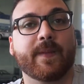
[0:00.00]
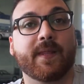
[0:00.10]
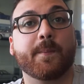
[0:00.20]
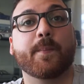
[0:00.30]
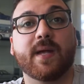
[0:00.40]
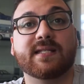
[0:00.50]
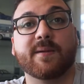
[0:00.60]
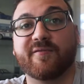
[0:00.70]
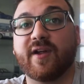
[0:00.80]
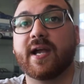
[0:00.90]
them, it's
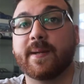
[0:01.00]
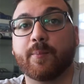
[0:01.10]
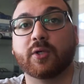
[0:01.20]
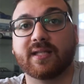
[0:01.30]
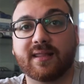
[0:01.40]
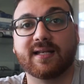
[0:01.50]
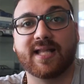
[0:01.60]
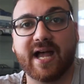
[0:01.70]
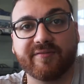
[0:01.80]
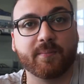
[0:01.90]
a very important thing
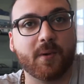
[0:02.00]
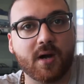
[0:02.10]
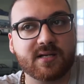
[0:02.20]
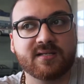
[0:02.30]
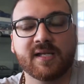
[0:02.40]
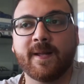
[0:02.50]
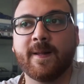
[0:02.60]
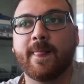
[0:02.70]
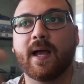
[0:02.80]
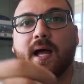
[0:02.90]
to have the box.
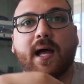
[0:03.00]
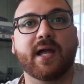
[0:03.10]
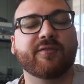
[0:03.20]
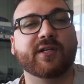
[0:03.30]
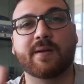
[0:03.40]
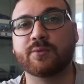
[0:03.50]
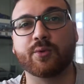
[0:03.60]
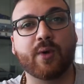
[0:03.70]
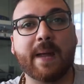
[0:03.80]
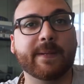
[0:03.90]
If it comes
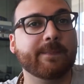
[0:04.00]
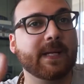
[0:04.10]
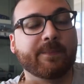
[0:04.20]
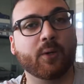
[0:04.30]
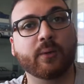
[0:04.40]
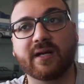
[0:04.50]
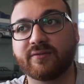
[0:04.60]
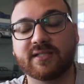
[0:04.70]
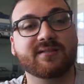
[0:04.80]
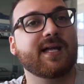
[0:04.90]
with wrapping paper or
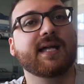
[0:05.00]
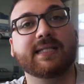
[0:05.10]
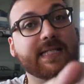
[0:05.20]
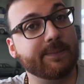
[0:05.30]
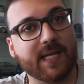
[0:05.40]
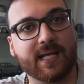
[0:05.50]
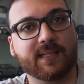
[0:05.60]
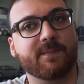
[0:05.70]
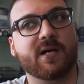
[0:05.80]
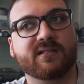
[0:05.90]
whatever inside, keep that in
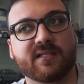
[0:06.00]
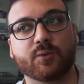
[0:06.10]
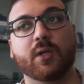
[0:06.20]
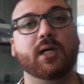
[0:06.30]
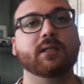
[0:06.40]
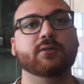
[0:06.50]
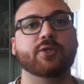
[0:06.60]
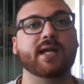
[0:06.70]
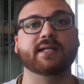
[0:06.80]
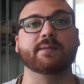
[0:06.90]
the box as well.
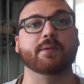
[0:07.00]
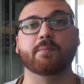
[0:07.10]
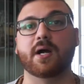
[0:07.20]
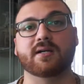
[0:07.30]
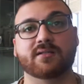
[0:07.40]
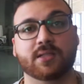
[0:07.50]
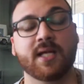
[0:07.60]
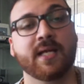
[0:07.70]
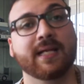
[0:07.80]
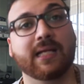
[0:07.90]
Try to keep the box
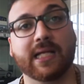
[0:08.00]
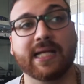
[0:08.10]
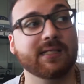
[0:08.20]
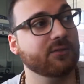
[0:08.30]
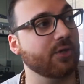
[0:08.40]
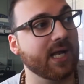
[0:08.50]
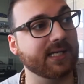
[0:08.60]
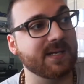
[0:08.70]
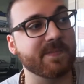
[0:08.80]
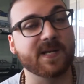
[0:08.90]
clean, try to
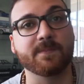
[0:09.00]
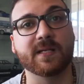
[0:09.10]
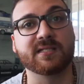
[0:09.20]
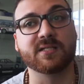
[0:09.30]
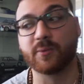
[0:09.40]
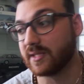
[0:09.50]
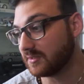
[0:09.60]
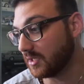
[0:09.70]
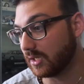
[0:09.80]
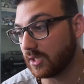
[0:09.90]
keep it in places where
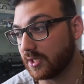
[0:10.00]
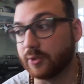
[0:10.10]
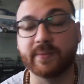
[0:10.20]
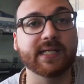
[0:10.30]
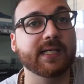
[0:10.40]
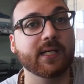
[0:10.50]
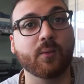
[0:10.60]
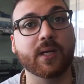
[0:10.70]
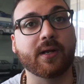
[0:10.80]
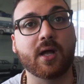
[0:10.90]
there's not a lot of humidity or
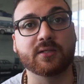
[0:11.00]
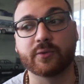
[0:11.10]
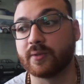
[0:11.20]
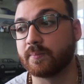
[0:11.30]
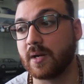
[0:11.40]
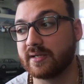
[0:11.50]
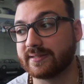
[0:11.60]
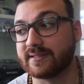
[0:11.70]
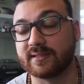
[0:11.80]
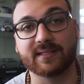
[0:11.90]
whatnot, so the box
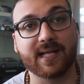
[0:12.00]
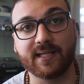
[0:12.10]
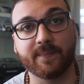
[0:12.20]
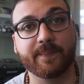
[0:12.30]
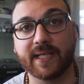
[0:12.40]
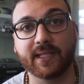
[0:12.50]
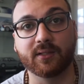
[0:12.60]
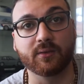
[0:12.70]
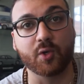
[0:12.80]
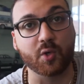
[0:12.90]
doesn't end up
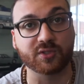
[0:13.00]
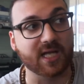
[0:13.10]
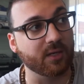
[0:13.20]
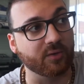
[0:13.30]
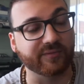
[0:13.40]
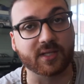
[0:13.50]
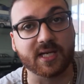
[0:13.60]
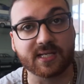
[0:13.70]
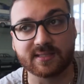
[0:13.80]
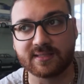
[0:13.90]
being grossed out over the
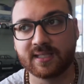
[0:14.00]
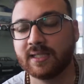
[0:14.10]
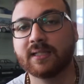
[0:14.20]
years,